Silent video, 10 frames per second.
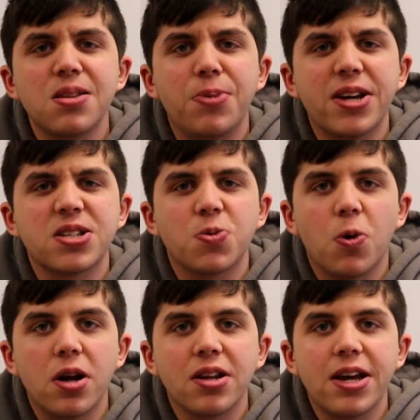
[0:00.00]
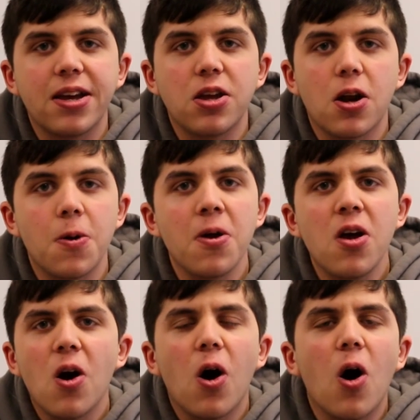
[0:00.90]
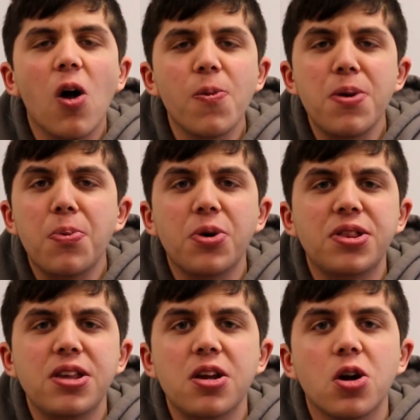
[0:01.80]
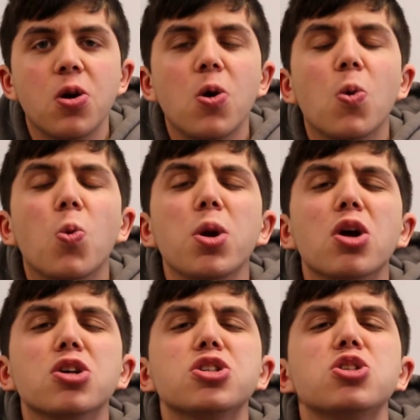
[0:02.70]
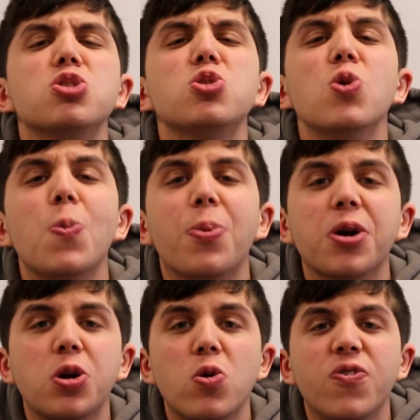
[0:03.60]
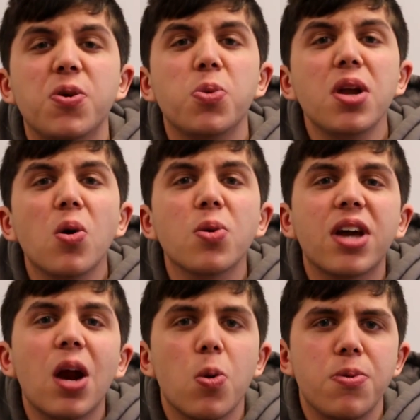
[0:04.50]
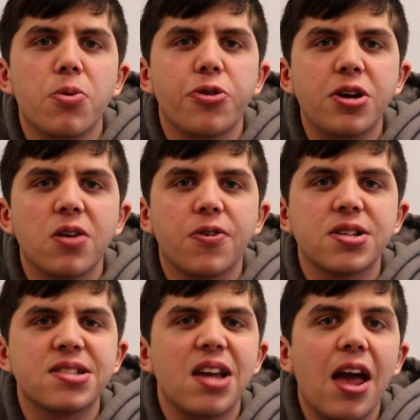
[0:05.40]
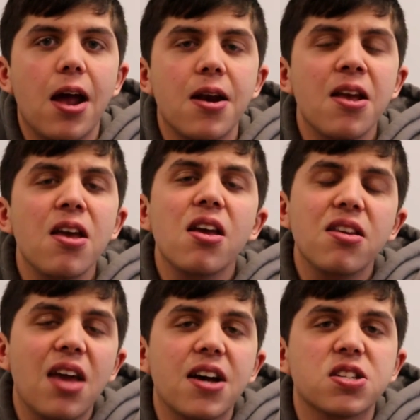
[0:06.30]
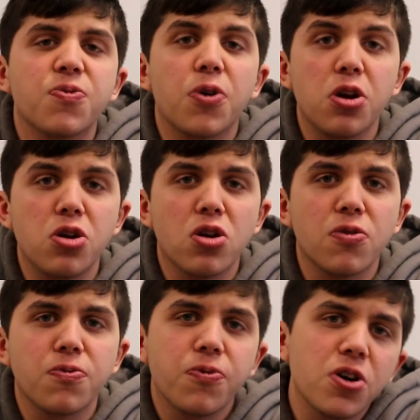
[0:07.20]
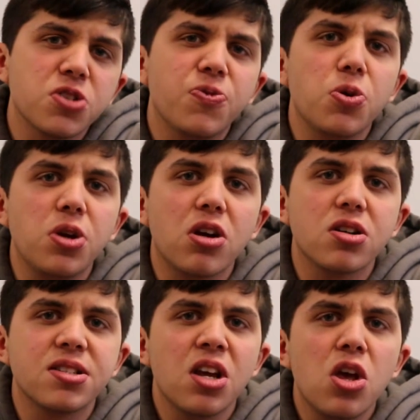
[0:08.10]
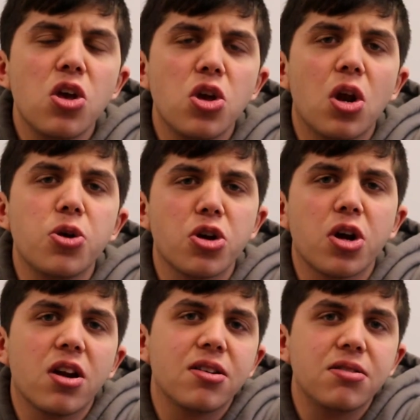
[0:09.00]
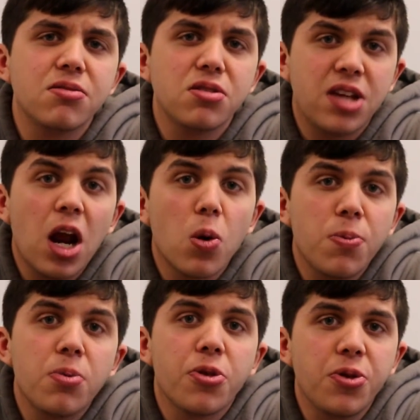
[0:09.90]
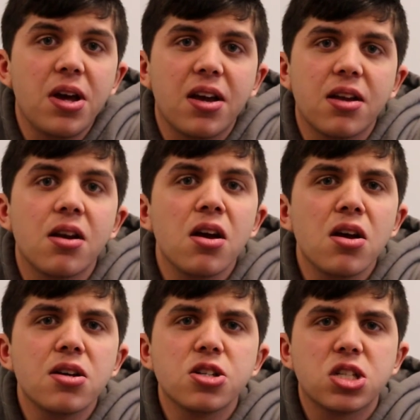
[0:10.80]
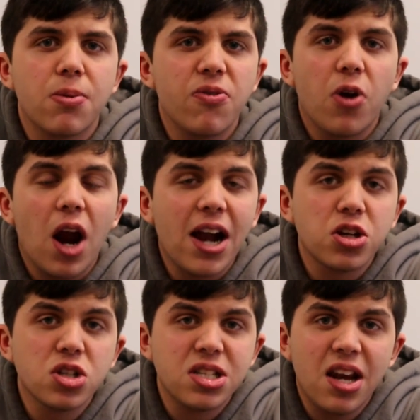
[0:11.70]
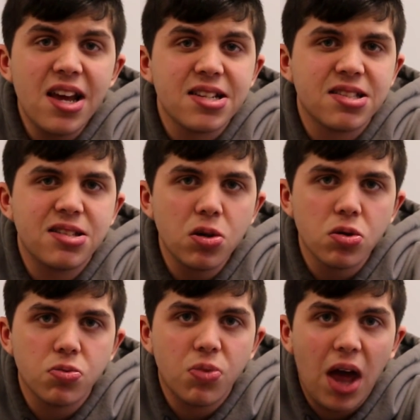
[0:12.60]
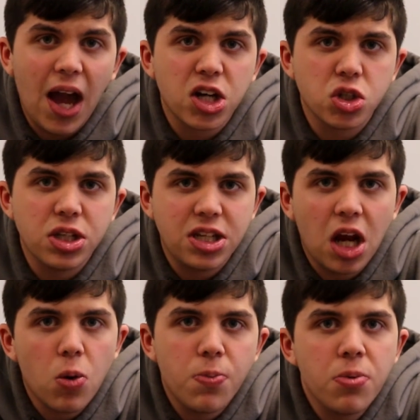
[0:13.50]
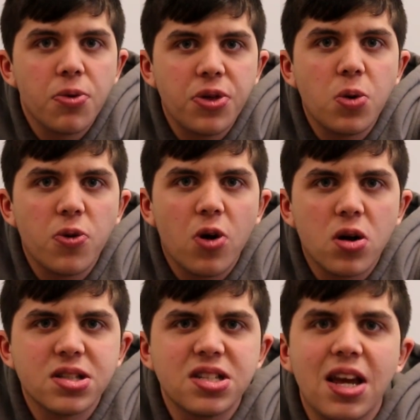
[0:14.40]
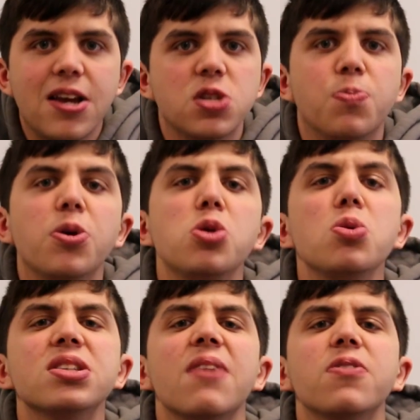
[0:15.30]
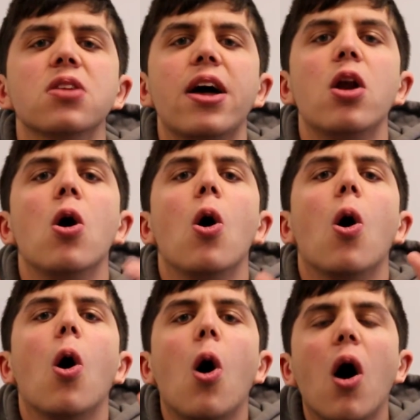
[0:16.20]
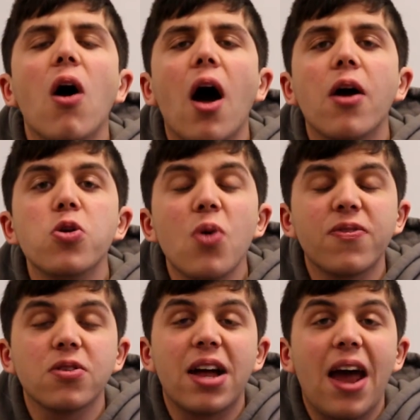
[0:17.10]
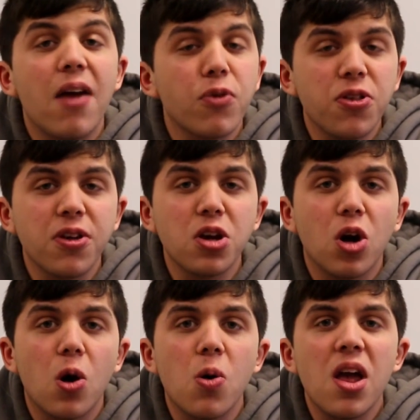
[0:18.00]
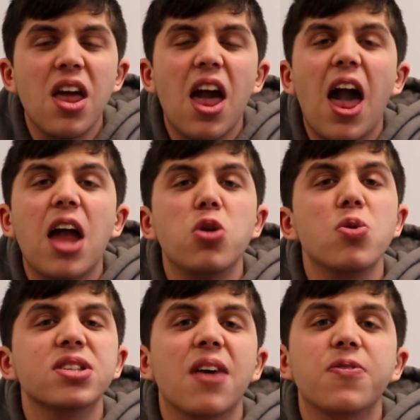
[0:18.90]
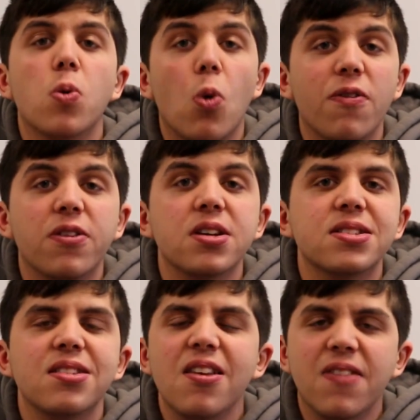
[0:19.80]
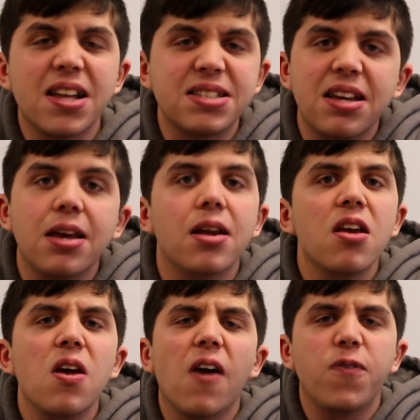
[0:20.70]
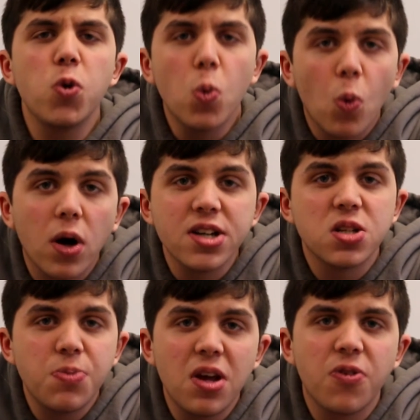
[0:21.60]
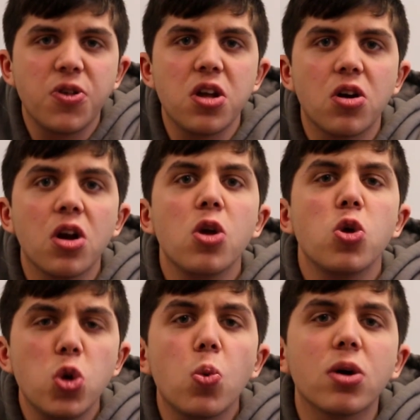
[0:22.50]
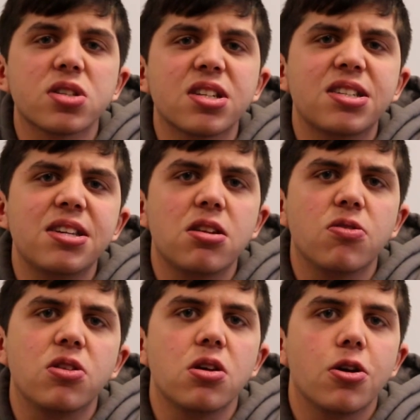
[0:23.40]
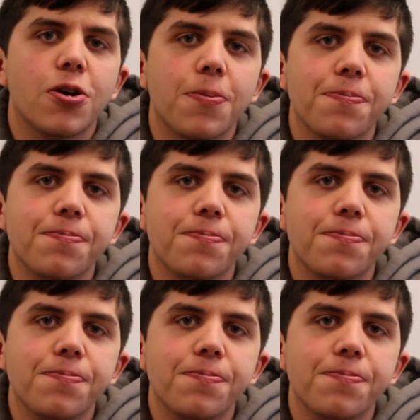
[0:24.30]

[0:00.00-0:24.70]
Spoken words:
the biggest one. Like, you know, all the people in theater, we are super goofy. We don't care what people think of us. And yes, for your first few years, you know, you're gonna care what people think, and some of our actors today still actually care what people think when they're on stage. But you just have to let everything go, and you just have to want this. That's it. If you want to be in theater, you will succeed in theater.